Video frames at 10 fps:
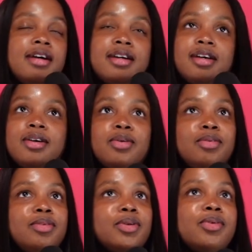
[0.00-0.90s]
Oh,
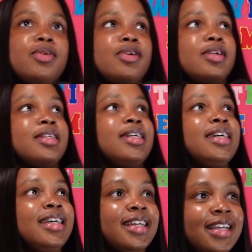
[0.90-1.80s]
Lord.
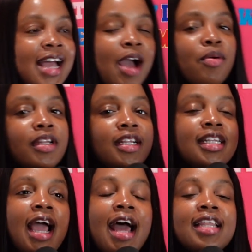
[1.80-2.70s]
I
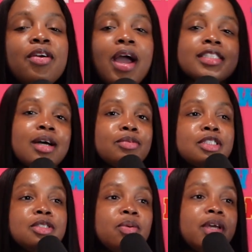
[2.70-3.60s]
wonder, as I was
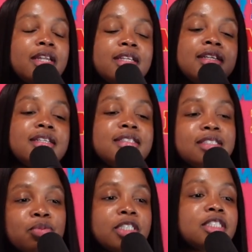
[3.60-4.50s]
doing
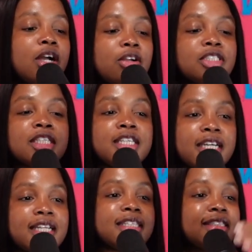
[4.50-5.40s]
research and
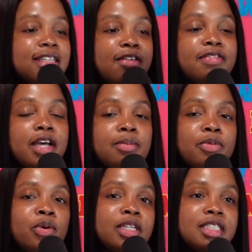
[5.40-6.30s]
looking this stuff up
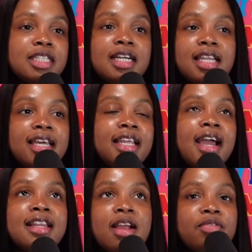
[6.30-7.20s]
on this young lady, I
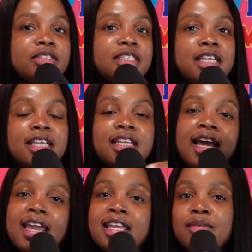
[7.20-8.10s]
never seen
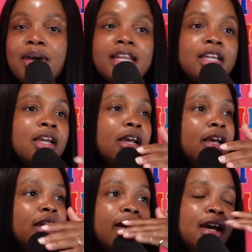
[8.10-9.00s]
that anybody
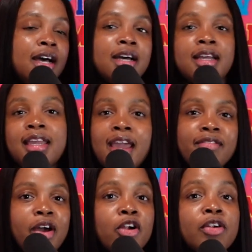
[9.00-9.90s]
gave
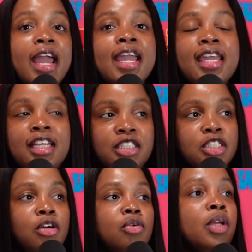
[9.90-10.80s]
out her age.
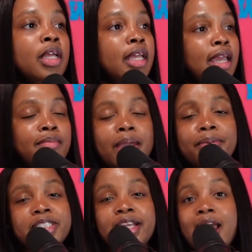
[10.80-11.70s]
So, and maybe
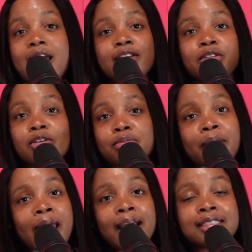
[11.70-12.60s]
she has on her
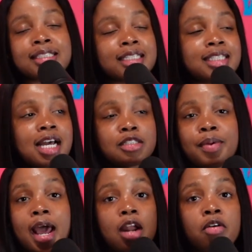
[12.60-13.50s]
past TikToks, but
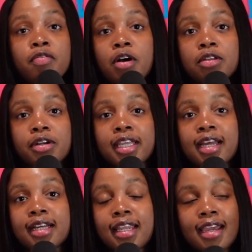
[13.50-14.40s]
I don't follow the young
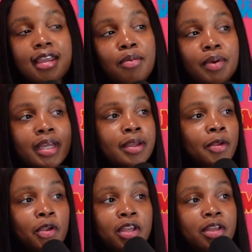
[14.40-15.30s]
lady. But
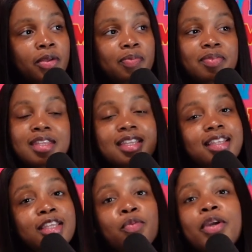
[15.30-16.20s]

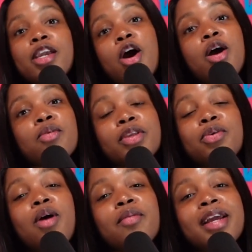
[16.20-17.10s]
you
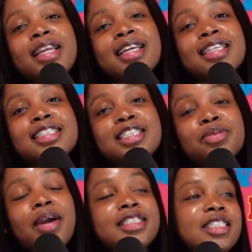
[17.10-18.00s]
already in this
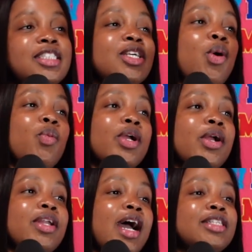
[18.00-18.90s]
situation, so we're
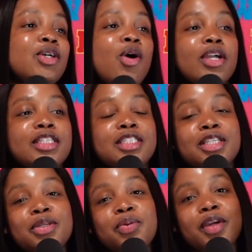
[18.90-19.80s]
not talking to
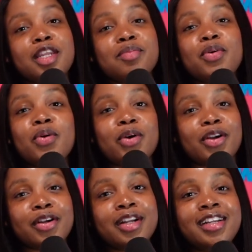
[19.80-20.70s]
you
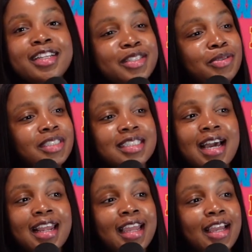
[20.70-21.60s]
anymore. You just gotta
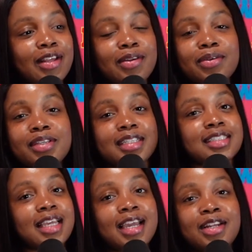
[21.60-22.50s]
handle your
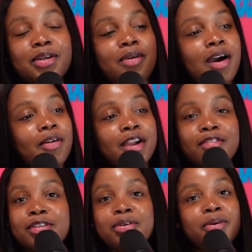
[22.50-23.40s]
scandal however
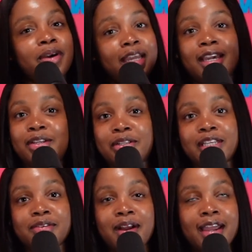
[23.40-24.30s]
you gonna handle it,
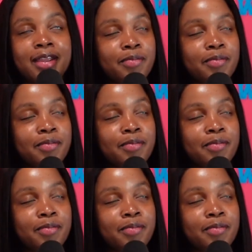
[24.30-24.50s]
right?